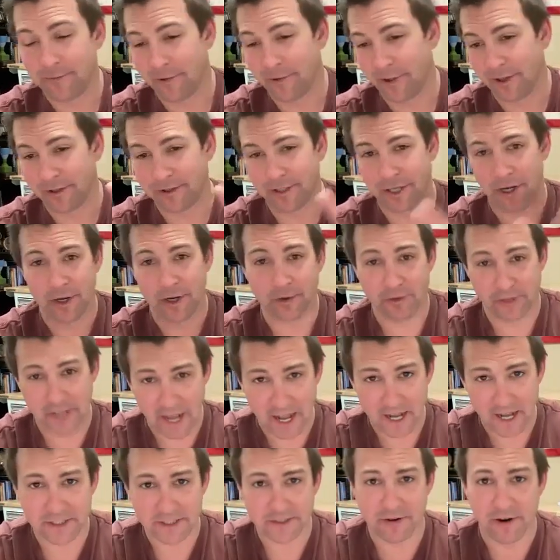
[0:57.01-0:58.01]
Well, there's a new
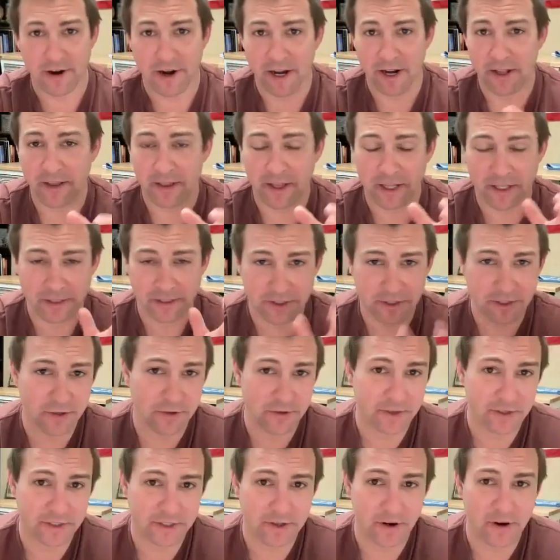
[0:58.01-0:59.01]
tax credit that's due
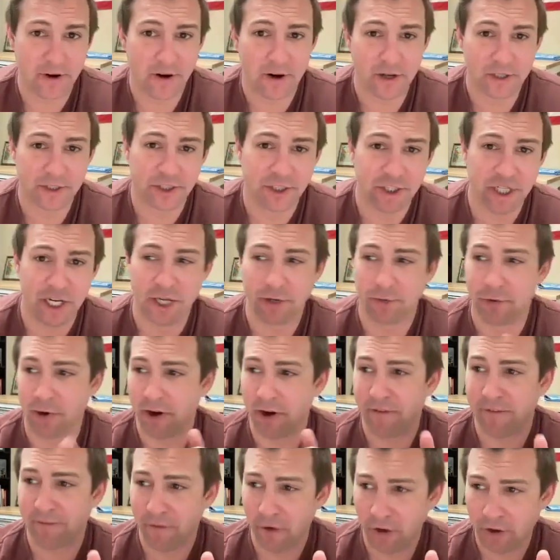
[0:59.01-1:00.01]
to start on
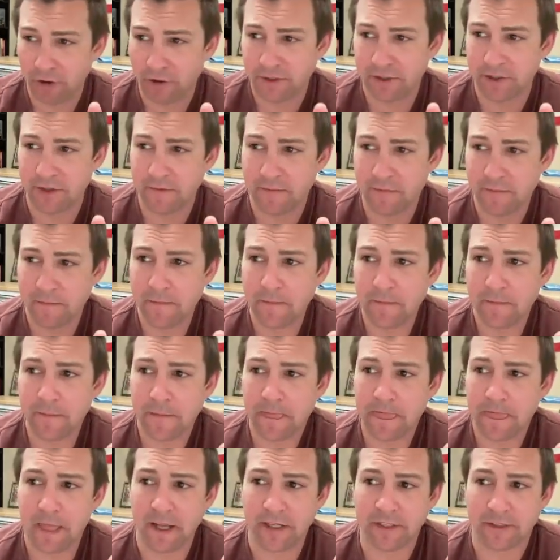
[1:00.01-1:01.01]
January 1st.
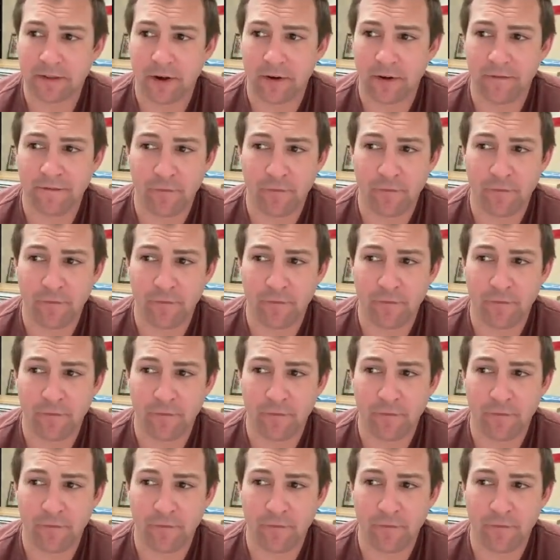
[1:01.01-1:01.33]
It's called